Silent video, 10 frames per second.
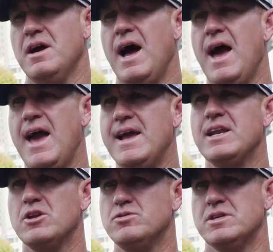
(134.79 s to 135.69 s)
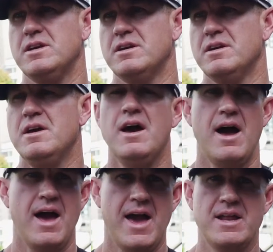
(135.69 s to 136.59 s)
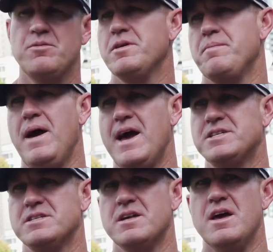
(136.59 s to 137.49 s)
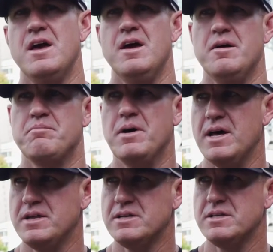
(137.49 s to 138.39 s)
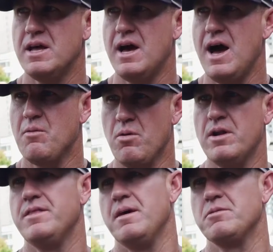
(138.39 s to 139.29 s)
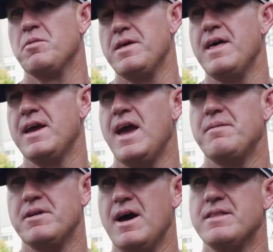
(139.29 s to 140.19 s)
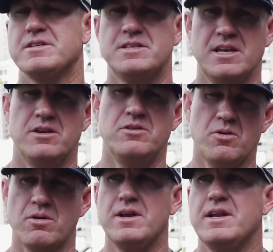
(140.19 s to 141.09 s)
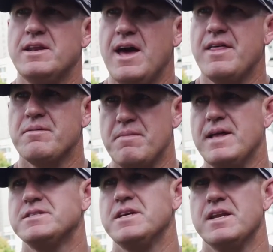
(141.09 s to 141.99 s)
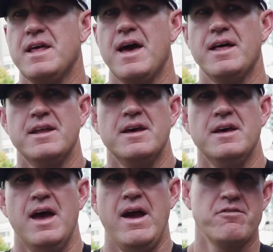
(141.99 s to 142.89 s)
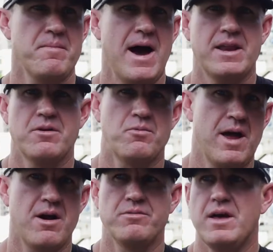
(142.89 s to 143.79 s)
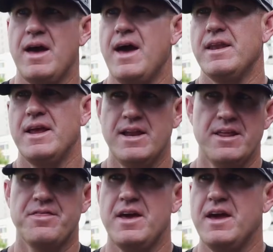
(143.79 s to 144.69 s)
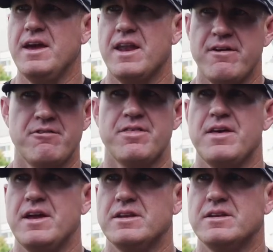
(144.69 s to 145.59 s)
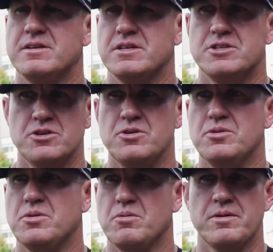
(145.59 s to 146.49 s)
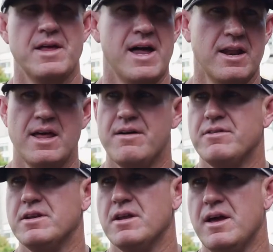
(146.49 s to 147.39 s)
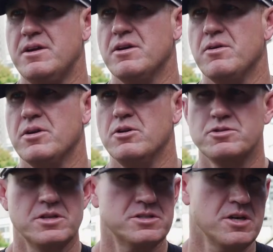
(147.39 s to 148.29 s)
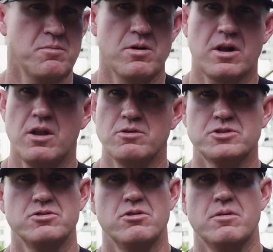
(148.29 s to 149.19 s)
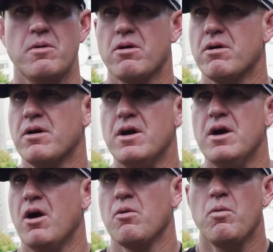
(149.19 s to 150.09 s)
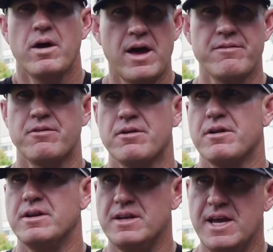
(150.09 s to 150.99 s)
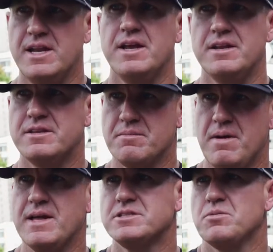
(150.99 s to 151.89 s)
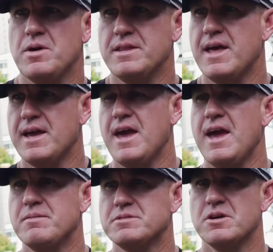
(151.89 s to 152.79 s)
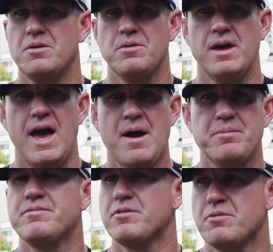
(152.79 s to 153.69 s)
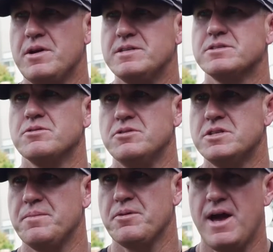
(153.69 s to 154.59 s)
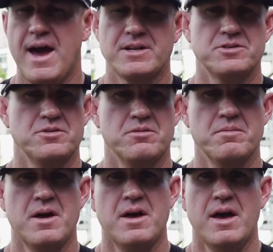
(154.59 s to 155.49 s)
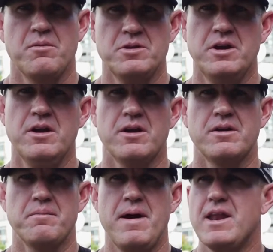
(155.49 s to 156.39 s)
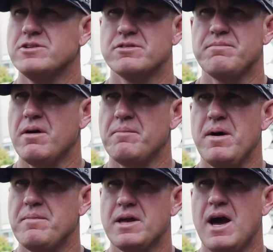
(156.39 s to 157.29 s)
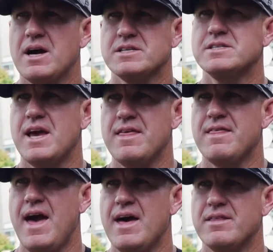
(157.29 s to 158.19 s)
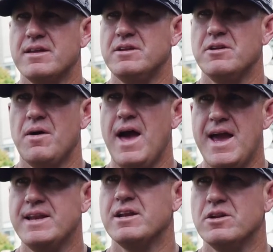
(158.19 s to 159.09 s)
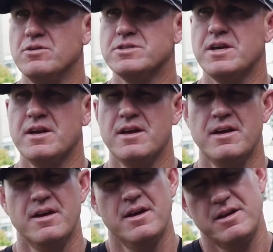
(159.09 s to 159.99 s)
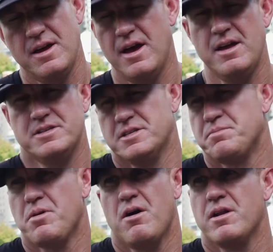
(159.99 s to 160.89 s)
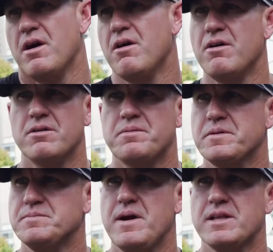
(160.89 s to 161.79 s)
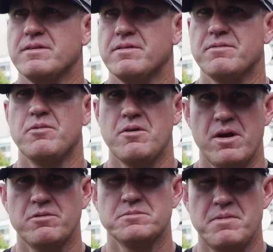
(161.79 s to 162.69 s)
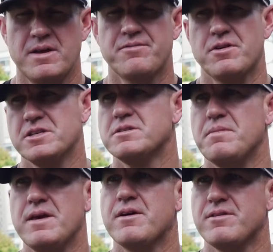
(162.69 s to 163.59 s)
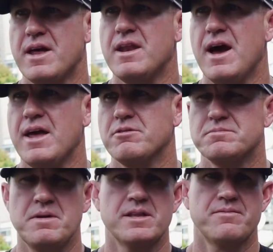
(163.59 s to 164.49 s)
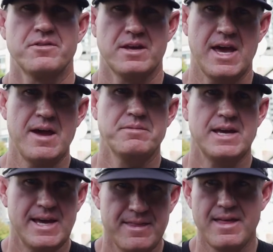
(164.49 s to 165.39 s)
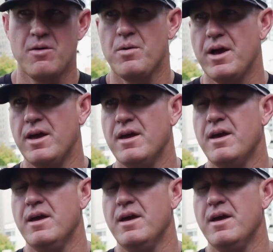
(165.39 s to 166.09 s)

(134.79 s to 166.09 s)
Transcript: I hate losing. I hate it with a passion. But I wanted them to win that game tonight. The city of New York needed that. The Mets needed that. Everybody around that had anything and everything to do with 9/11, you know, losing someone close to them or or whatever, needed the Mets to win that game. So it happened for a reason. So you tip your hat to them. And when you hear a manager, Bobby Cox, say that, that he hated losing, yeah, it just brought it all perspective of we, it was meant for us to be there that night. It was meant for the game to end that way.